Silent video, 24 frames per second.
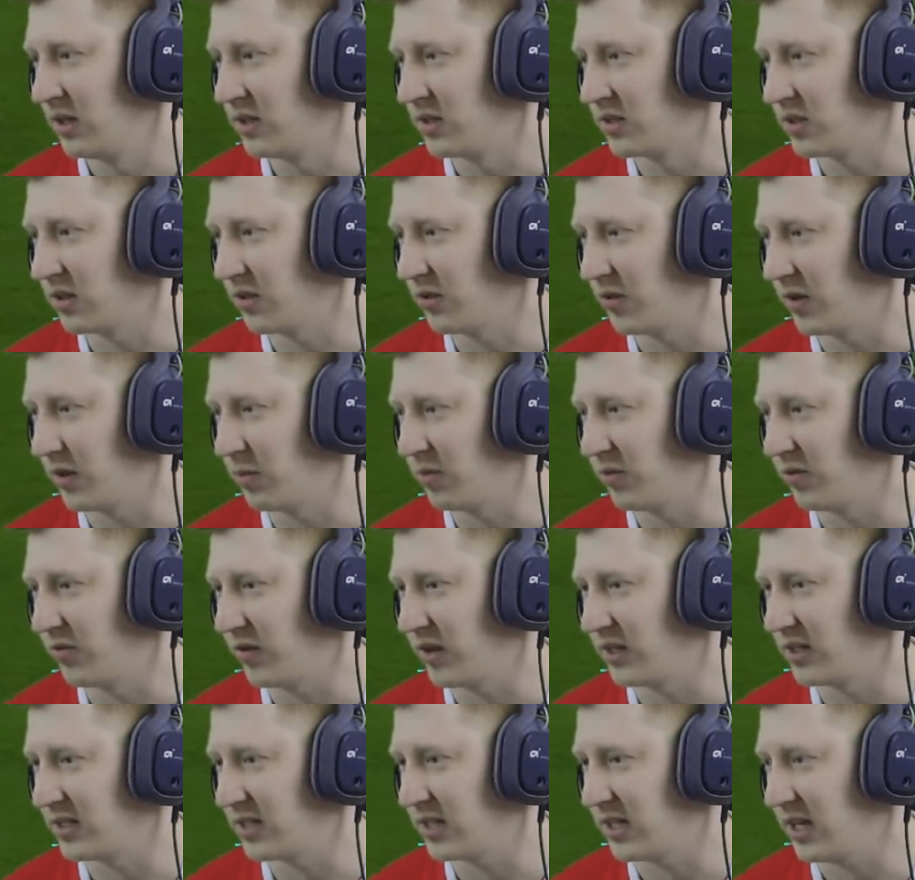And Sofiane
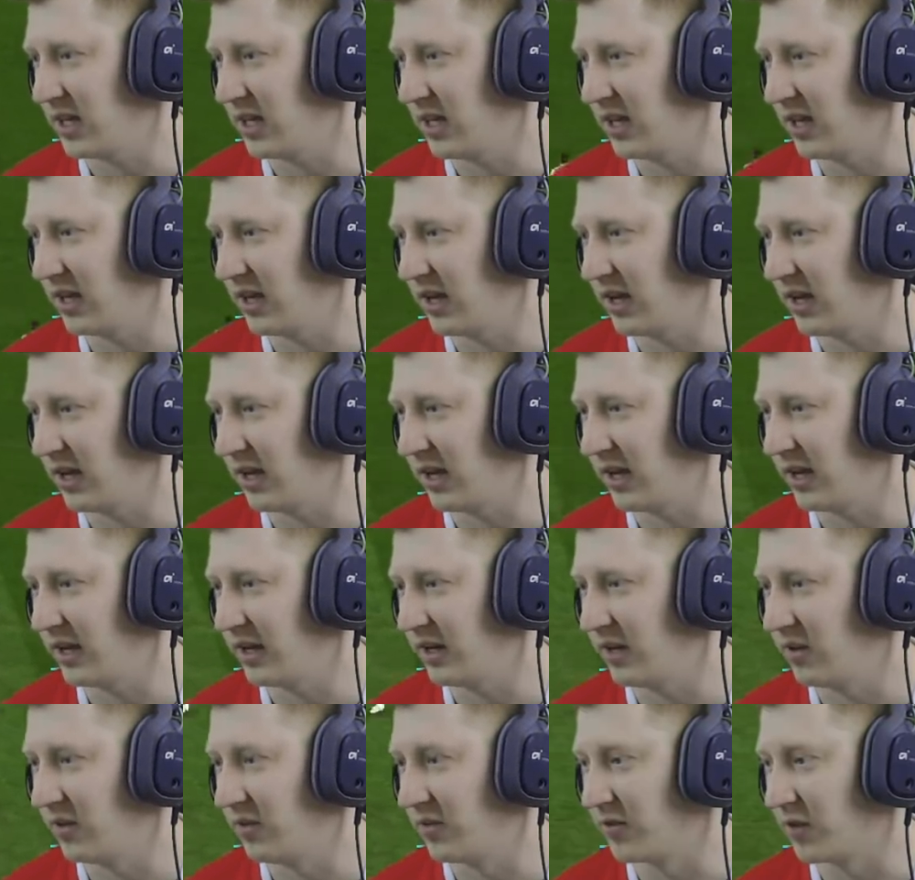Boufal is here
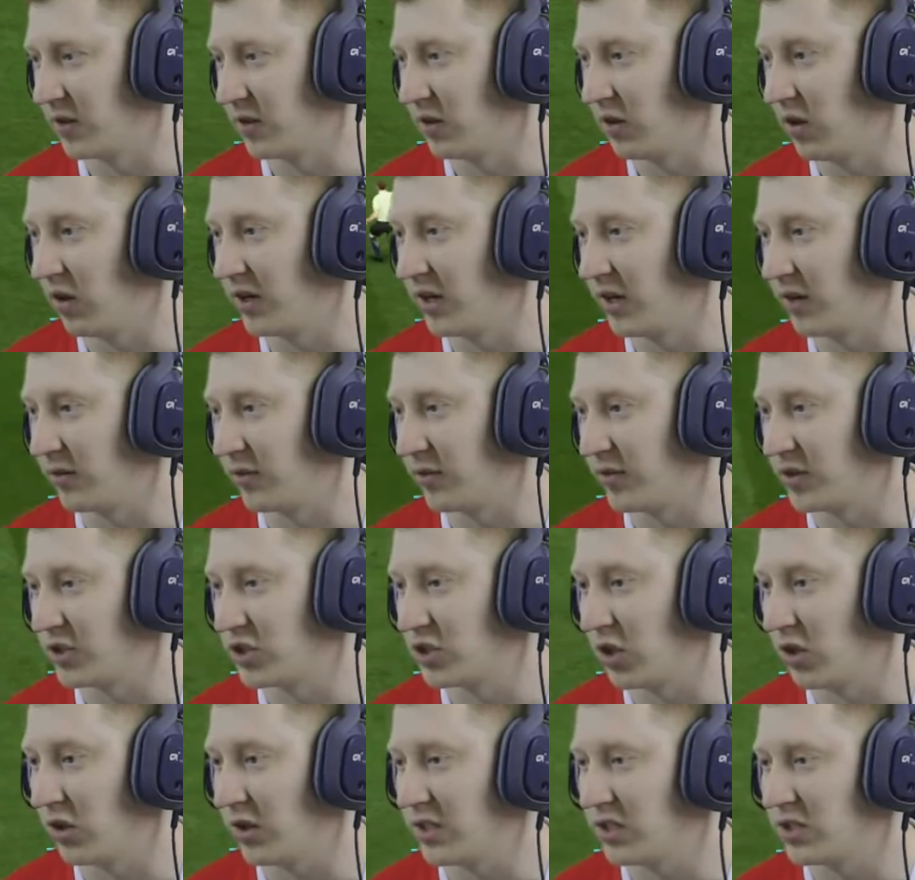and the lineup for
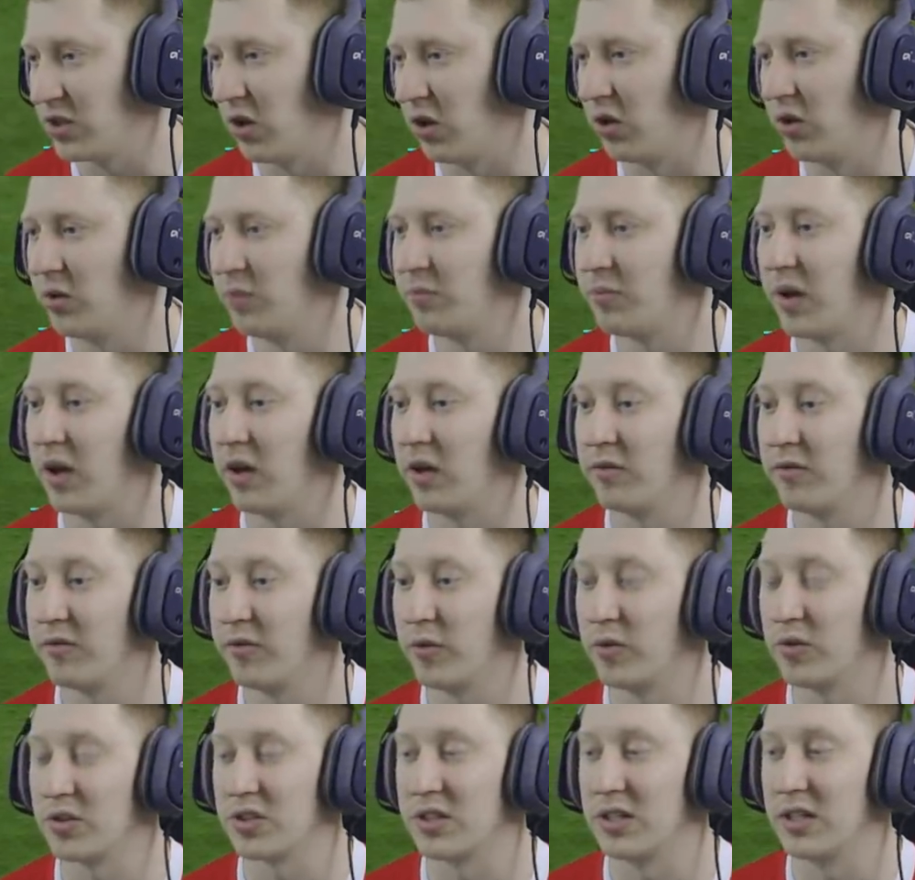this shot is on, but
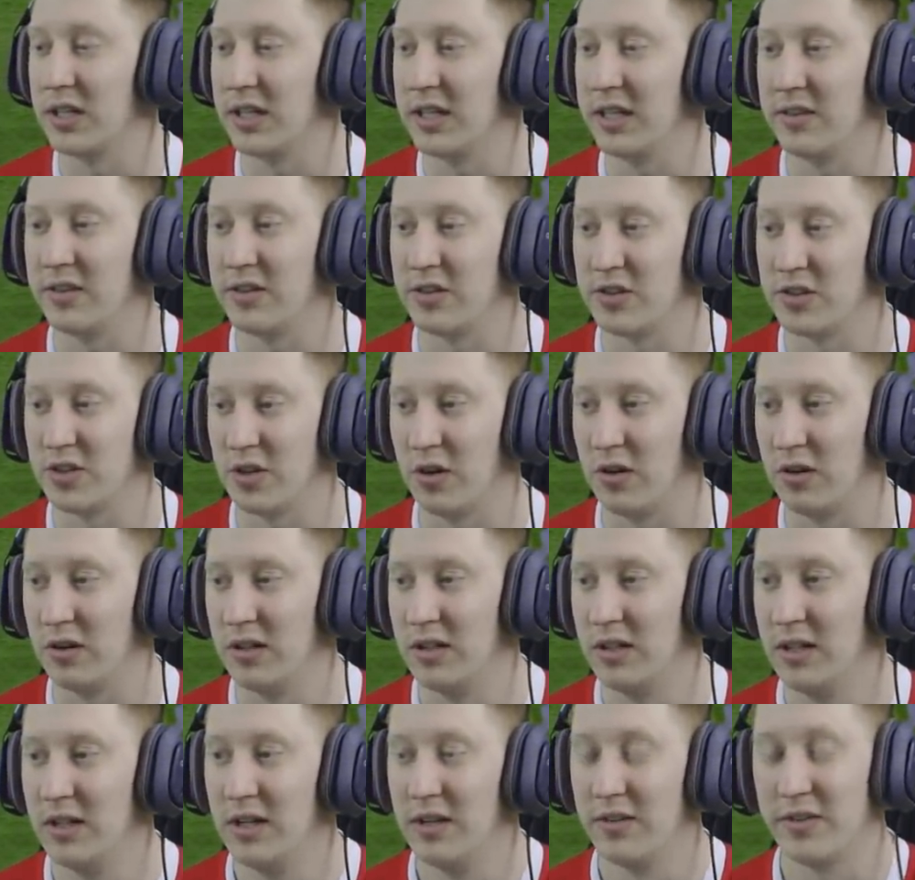unfortunately the shot